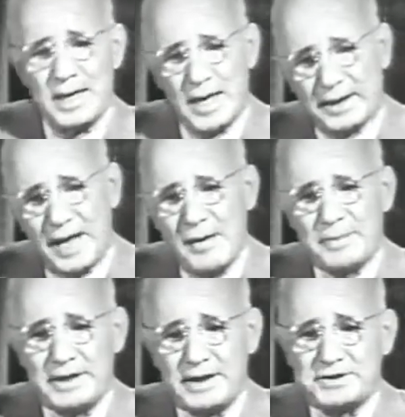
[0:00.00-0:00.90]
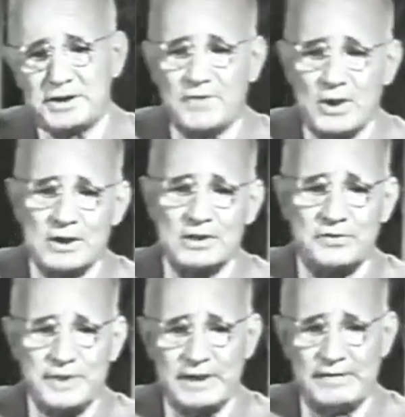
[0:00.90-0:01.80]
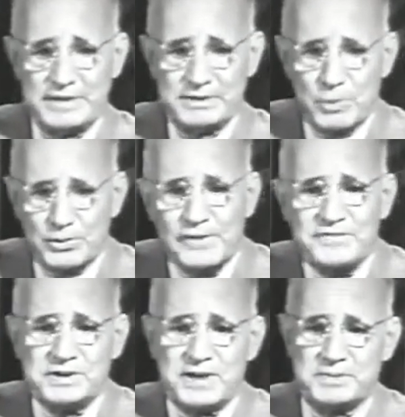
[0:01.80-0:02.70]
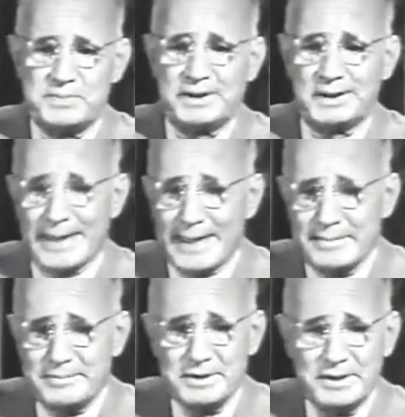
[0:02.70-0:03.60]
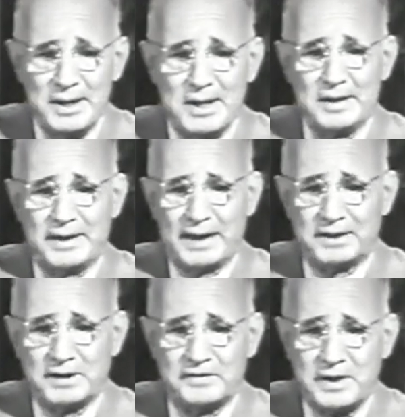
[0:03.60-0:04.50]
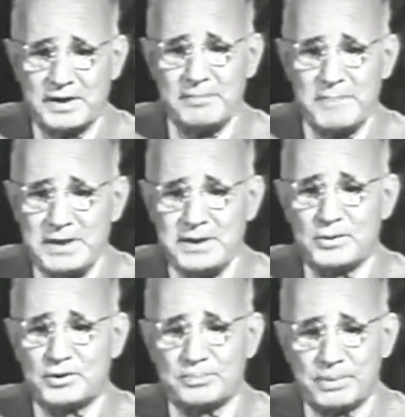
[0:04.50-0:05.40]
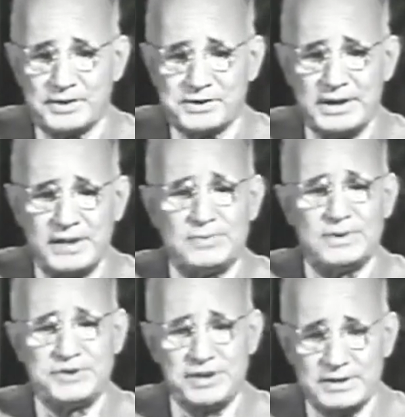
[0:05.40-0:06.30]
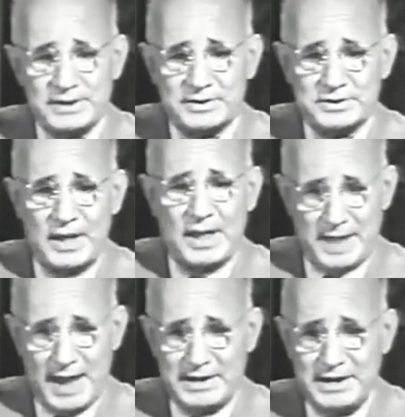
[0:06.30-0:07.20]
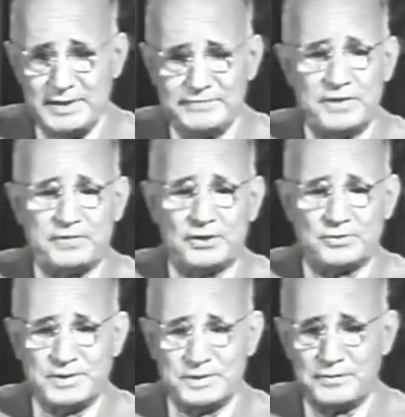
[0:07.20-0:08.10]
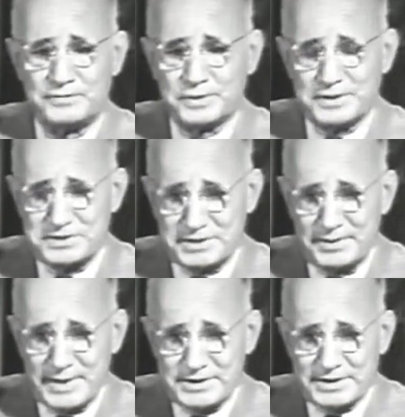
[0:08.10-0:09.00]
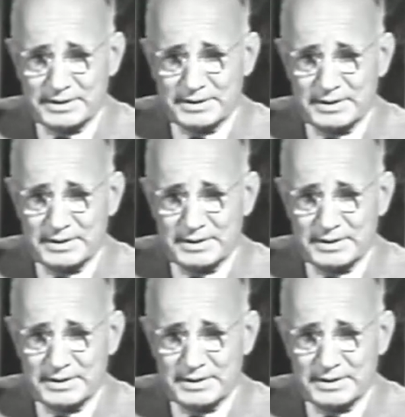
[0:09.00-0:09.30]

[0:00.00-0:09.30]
A combination of all three of these motives, it has been claimed, can convert a mediocre person into a genius, and I leave the thought with you for consideration.